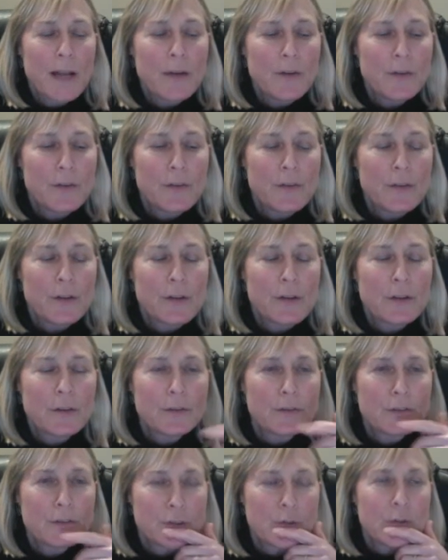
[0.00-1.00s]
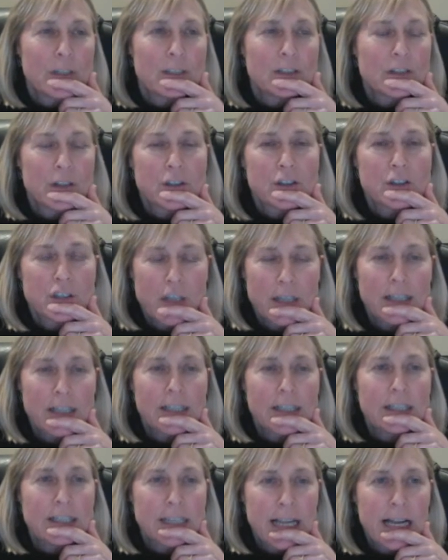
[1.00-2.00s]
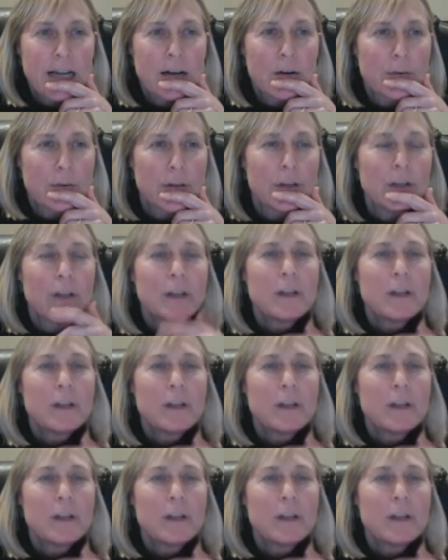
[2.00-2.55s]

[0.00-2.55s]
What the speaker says: the students are shutting down,